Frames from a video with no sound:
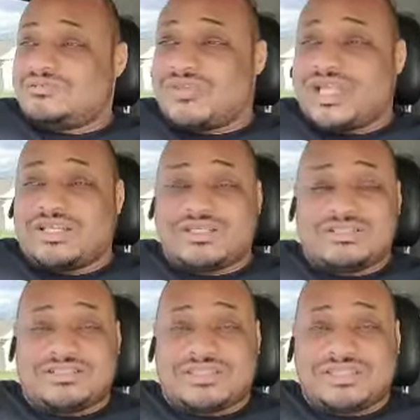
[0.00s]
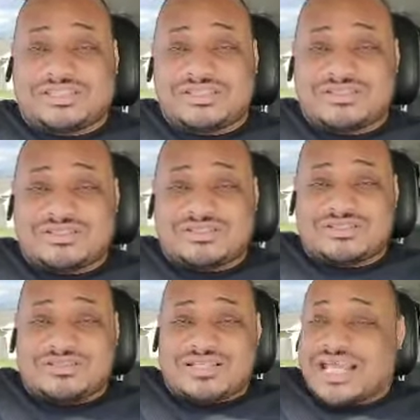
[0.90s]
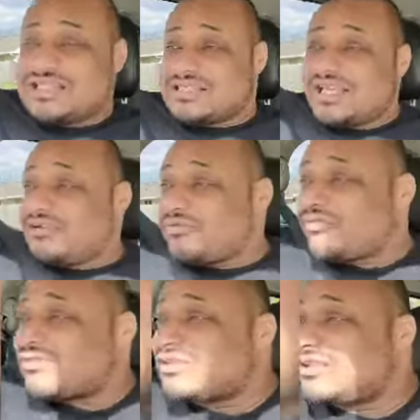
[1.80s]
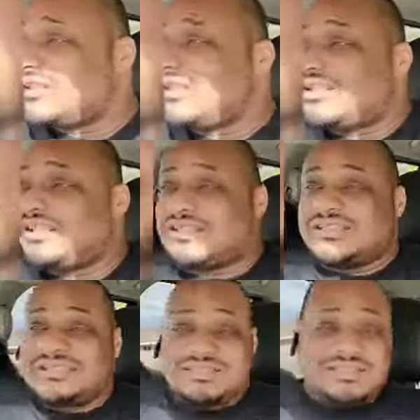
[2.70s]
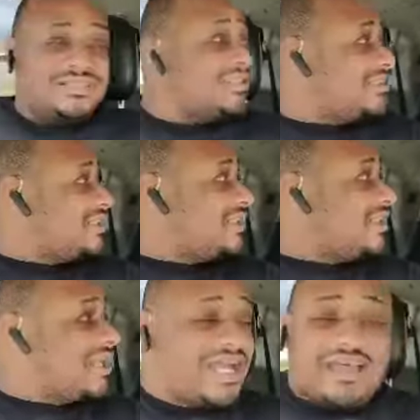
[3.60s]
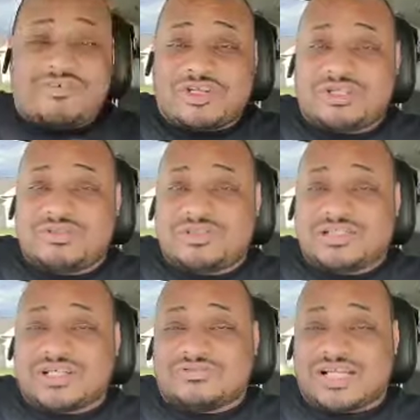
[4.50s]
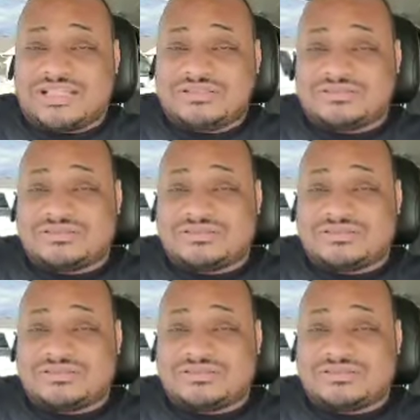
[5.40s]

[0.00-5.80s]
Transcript: Make good decisions. Stay safe. And have a good one, all right?